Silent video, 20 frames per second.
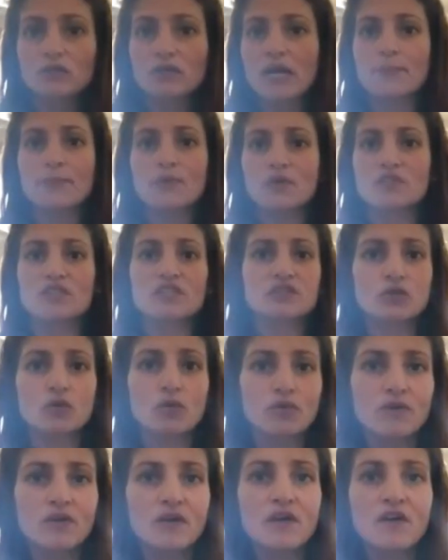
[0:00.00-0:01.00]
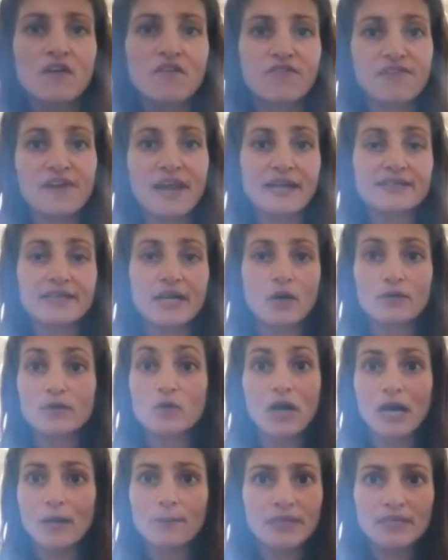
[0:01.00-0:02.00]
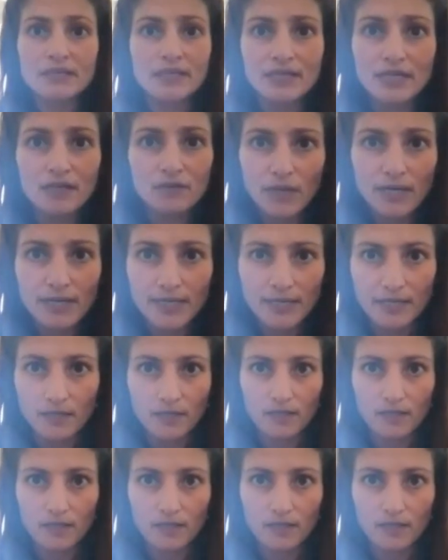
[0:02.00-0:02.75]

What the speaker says: I'm going to just go flat out. You can't be thin in one day,